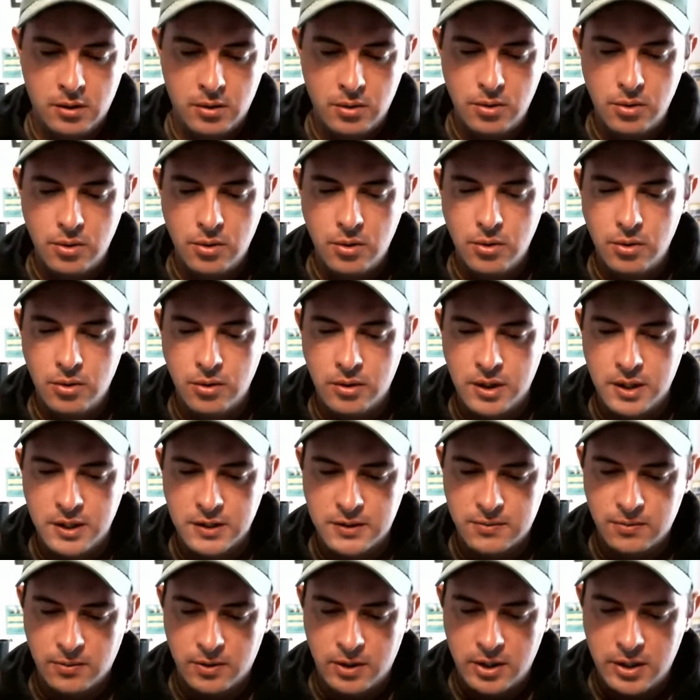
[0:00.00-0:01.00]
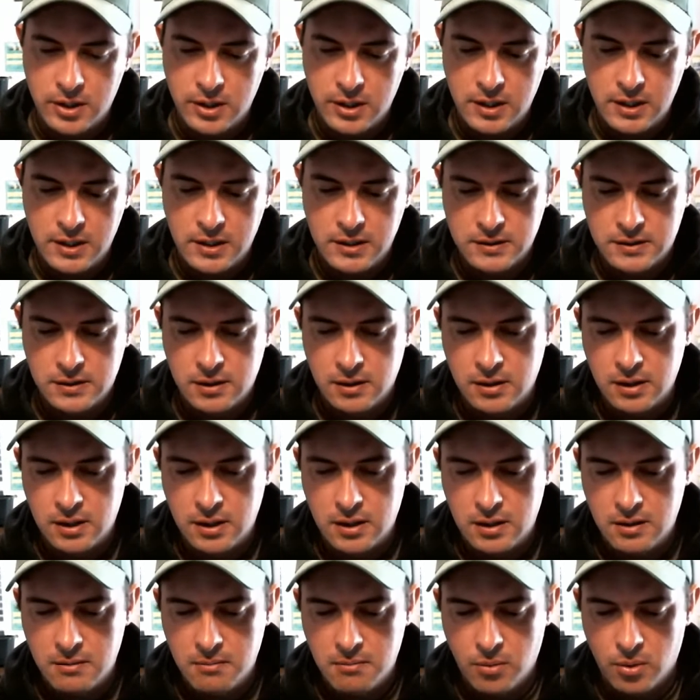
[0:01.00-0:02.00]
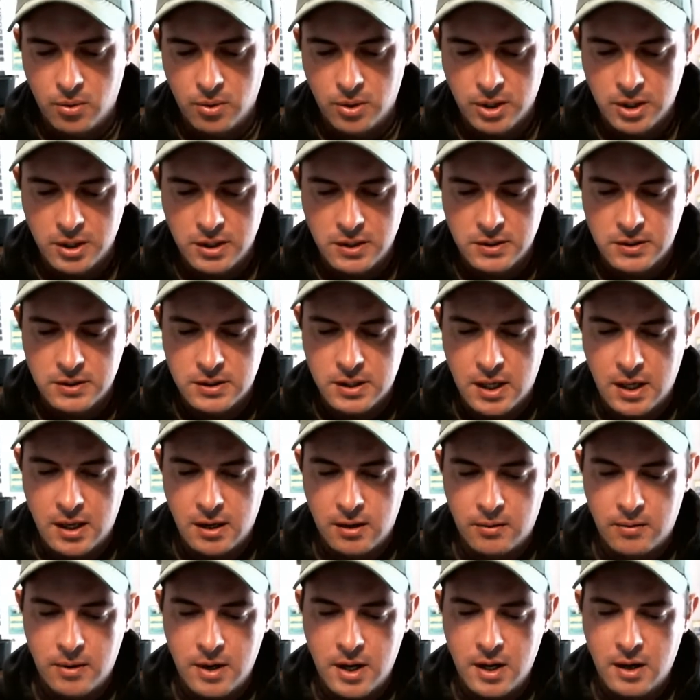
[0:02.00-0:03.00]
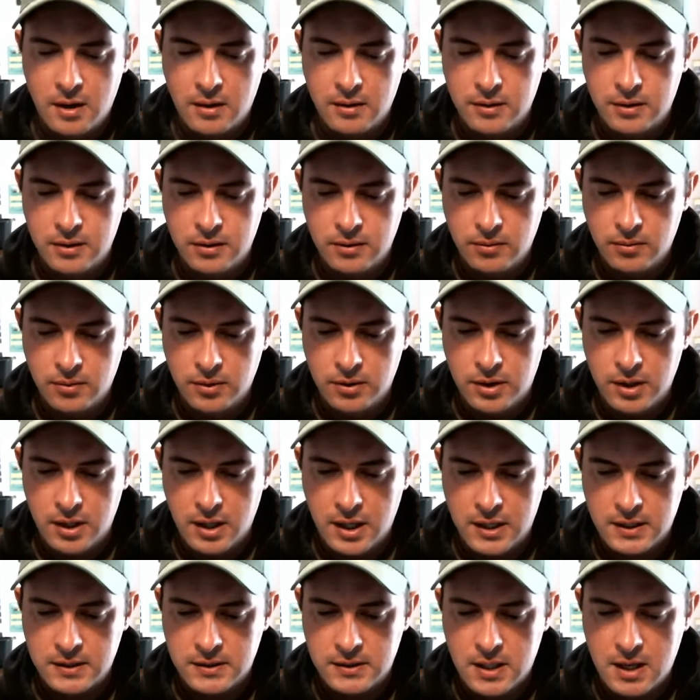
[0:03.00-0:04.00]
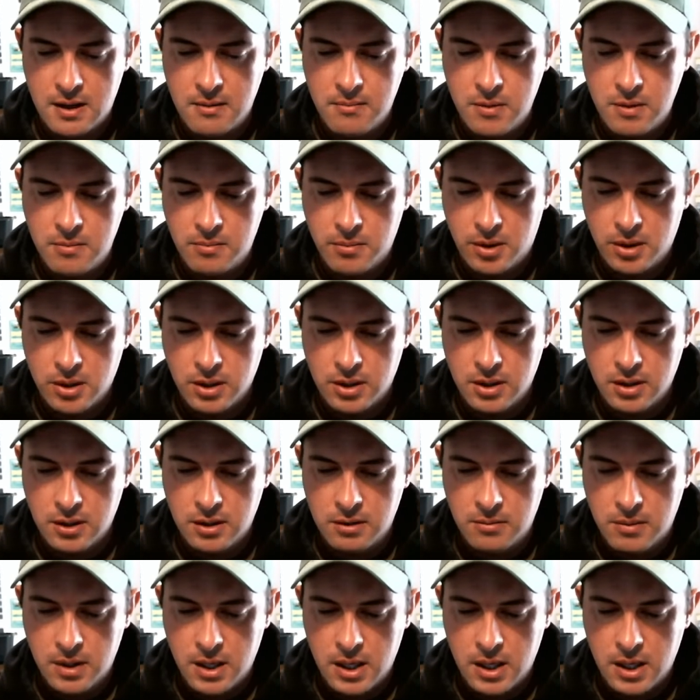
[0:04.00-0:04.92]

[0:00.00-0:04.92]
Ooh, this one is the Morgan style round with the SI mint mark on the